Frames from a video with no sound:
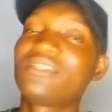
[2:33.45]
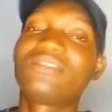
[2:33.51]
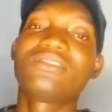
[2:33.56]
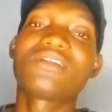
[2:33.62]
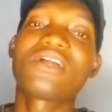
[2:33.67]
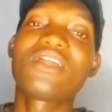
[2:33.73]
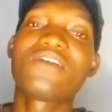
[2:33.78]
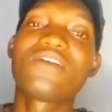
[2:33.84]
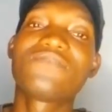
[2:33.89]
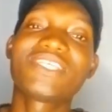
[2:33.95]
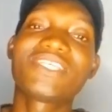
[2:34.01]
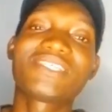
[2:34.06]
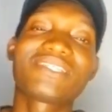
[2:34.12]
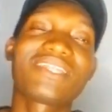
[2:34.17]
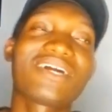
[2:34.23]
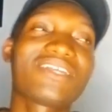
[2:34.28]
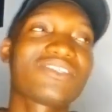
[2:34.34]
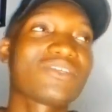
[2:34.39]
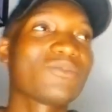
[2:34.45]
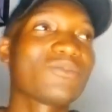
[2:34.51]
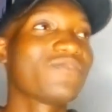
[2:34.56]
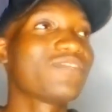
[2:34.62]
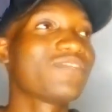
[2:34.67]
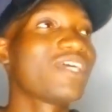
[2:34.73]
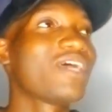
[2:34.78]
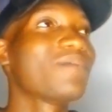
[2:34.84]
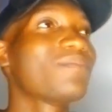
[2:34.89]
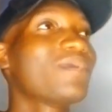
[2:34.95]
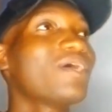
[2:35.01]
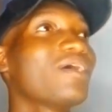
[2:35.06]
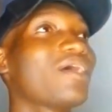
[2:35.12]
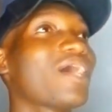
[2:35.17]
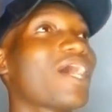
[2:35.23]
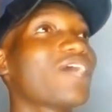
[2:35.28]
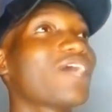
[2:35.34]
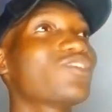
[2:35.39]
None of these lands, some of them
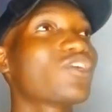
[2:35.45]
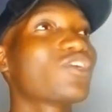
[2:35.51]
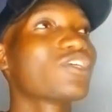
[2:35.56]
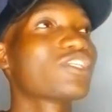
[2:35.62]
are